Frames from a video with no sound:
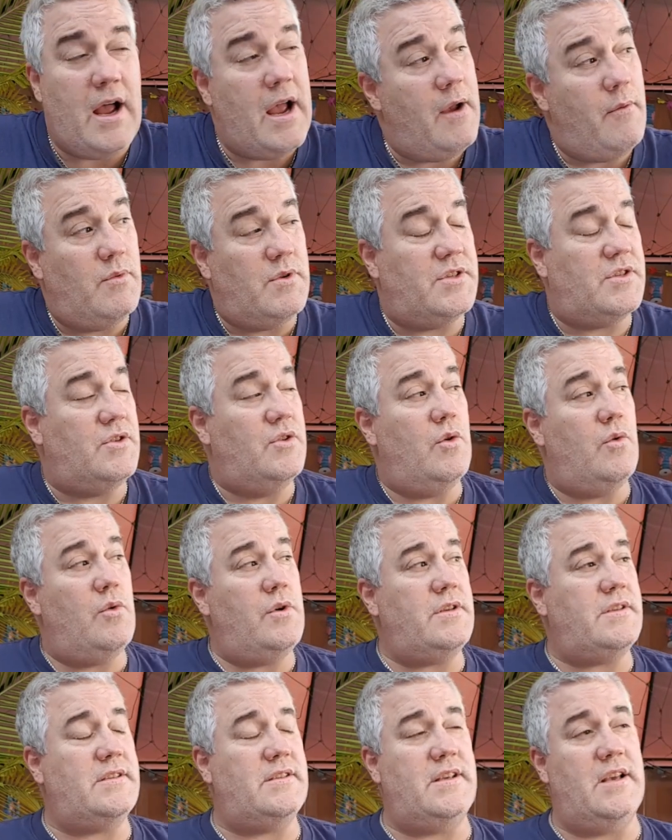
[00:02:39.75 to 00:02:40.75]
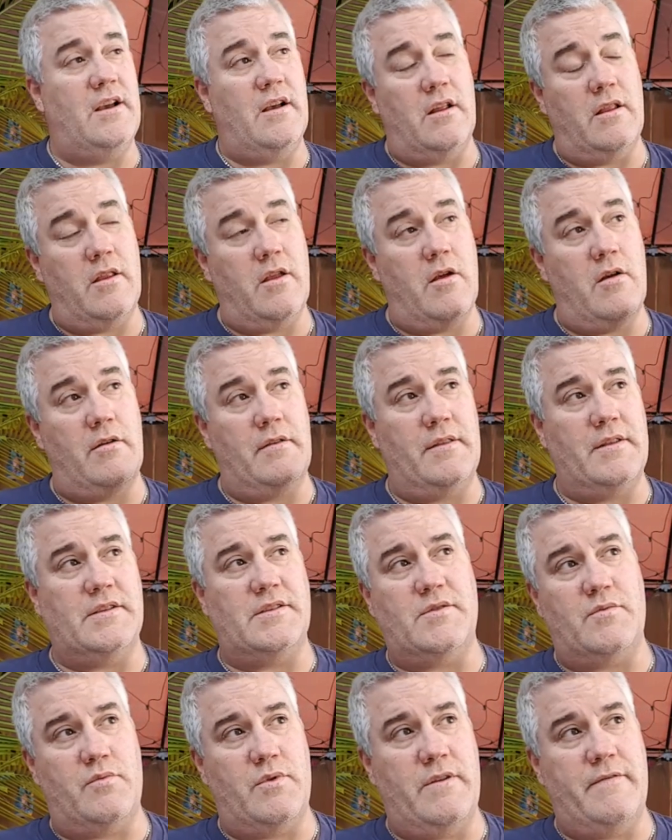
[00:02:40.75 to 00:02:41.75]
I was noticing along
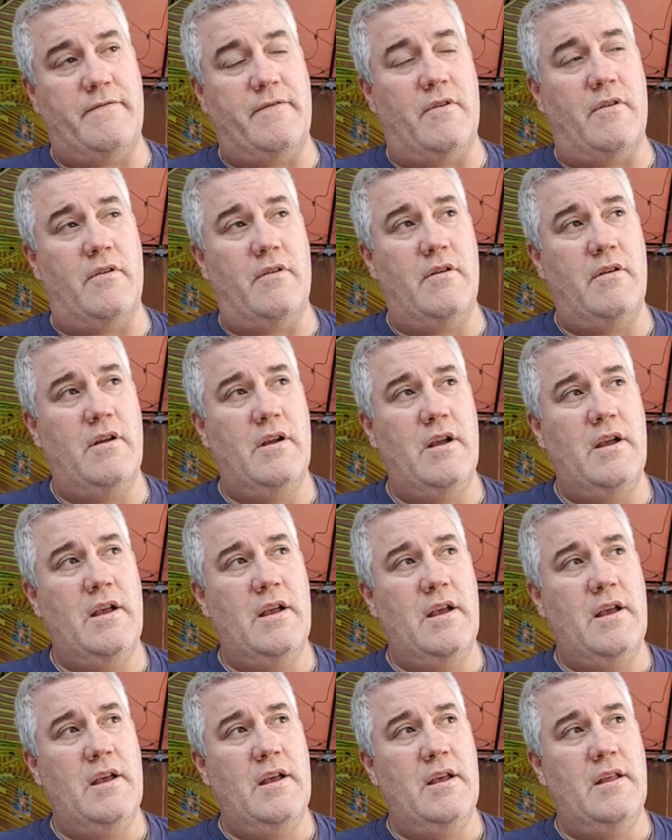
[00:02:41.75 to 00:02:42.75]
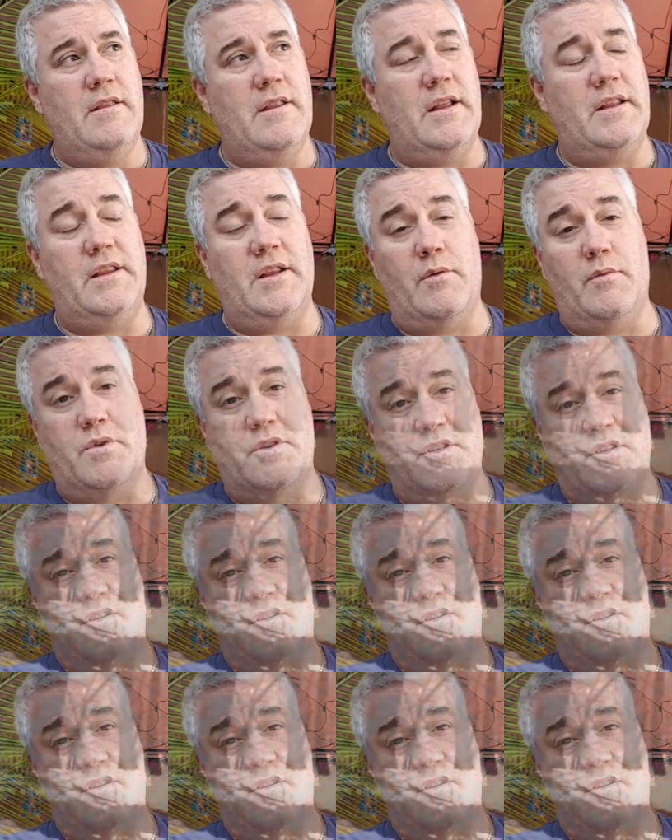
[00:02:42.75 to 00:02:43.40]
this river that there was